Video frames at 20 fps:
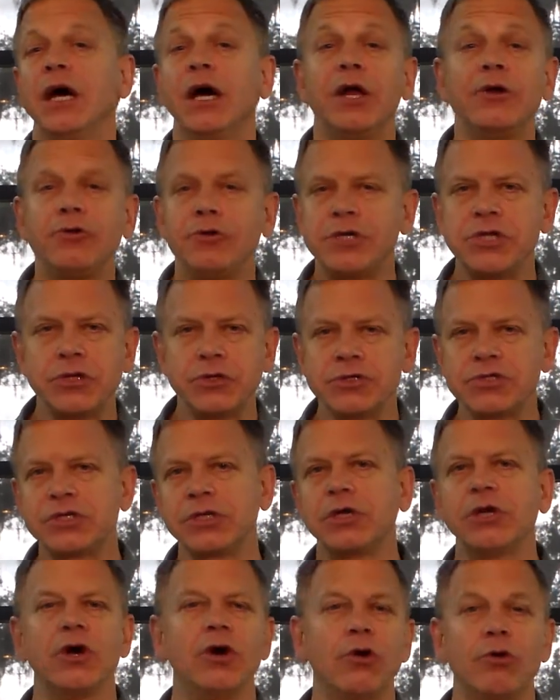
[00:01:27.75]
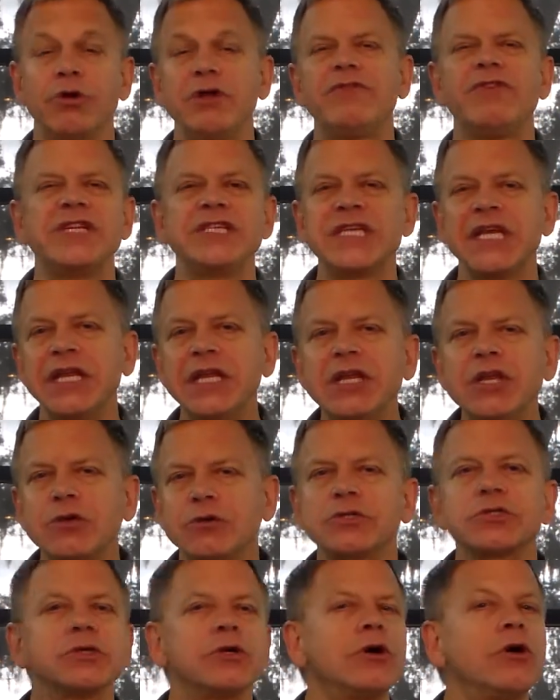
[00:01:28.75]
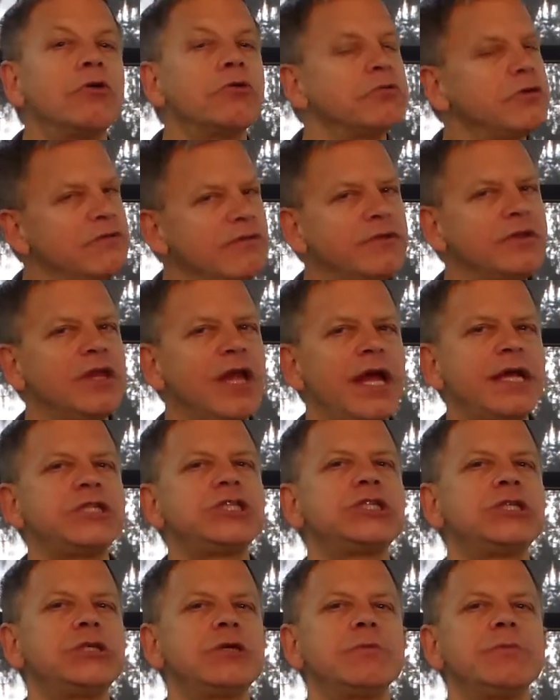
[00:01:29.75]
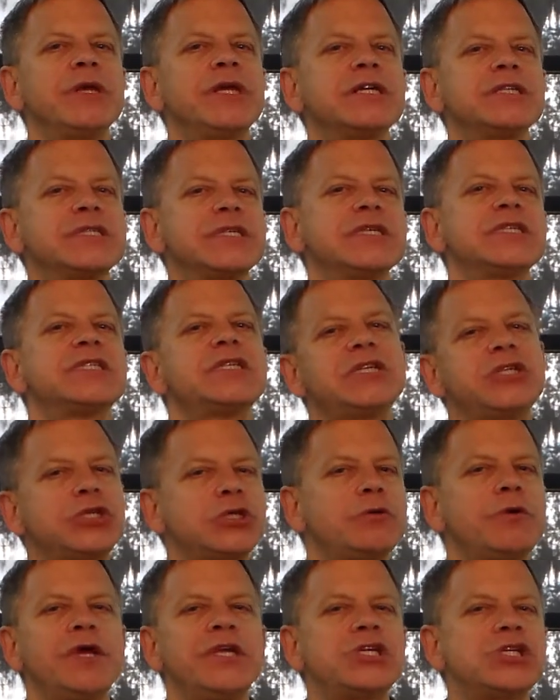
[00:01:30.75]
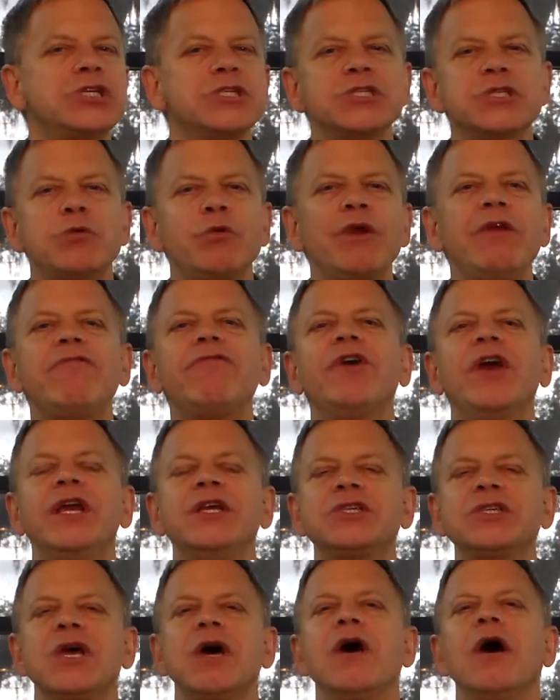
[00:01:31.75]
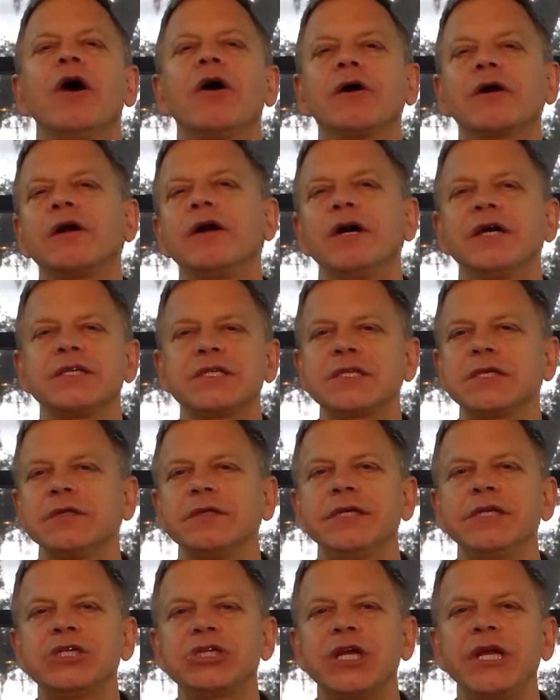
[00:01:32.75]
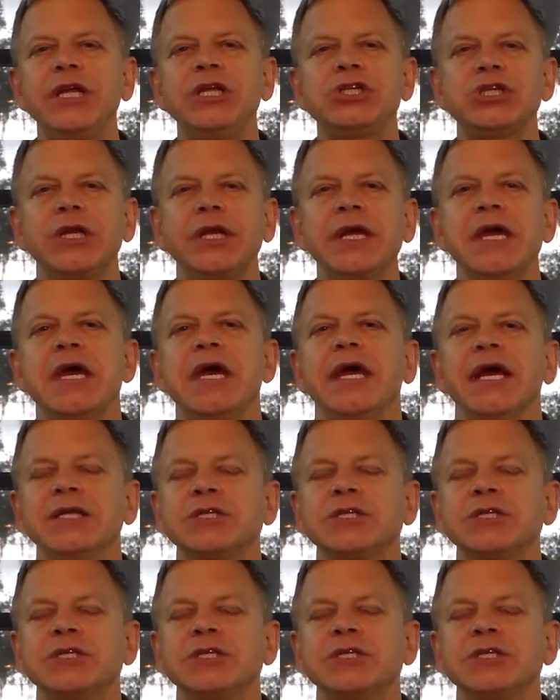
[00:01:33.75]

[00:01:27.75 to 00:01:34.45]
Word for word: 100 years ago or even 10 years ago or even last year because the situations we face are constantly changing.